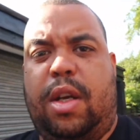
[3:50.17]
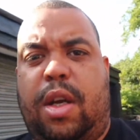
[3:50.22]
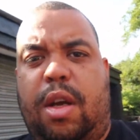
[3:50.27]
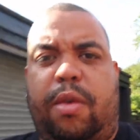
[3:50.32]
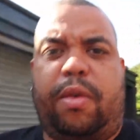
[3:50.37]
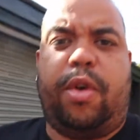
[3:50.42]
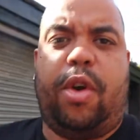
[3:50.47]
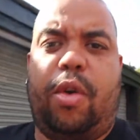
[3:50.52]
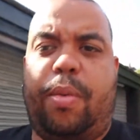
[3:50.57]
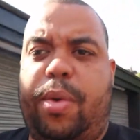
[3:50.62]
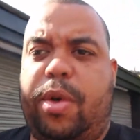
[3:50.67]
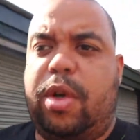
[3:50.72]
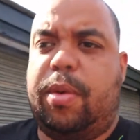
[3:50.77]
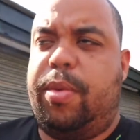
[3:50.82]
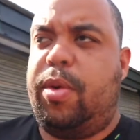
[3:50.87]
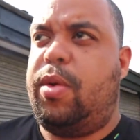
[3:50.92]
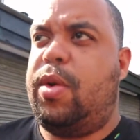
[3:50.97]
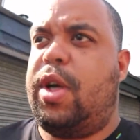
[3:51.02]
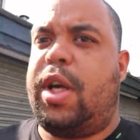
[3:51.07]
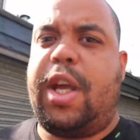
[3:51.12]
If we open the
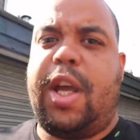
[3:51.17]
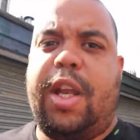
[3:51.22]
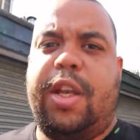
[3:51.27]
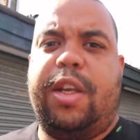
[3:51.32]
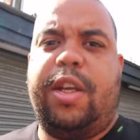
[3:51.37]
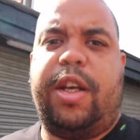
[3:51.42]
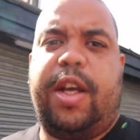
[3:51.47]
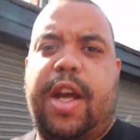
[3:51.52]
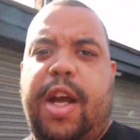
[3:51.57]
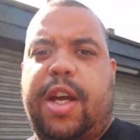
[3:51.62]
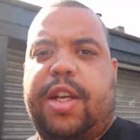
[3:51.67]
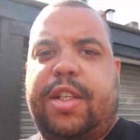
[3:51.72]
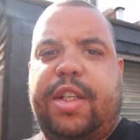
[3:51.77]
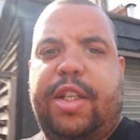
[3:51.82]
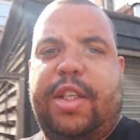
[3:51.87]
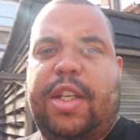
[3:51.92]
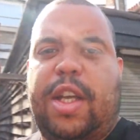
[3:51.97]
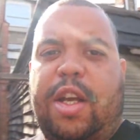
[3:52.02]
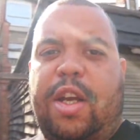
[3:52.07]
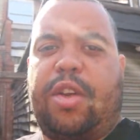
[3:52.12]
boot again, you get actually
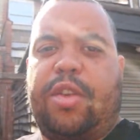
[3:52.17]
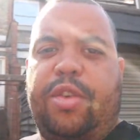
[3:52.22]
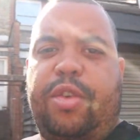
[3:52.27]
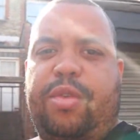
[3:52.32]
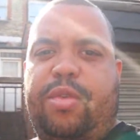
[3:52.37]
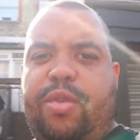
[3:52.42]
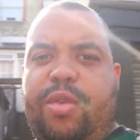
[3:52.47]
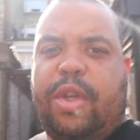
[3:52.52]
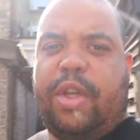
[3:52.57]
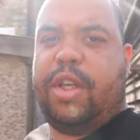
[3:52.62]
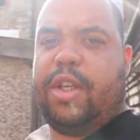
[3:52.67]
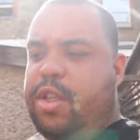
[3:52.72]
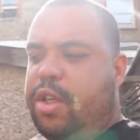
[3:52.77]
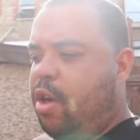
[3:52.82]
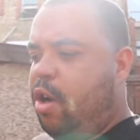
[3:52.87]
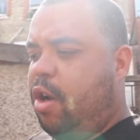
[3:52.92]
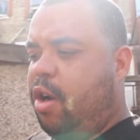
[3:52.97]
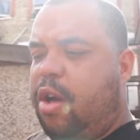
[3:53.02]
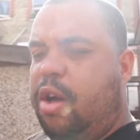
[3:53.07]
something unusual in this car,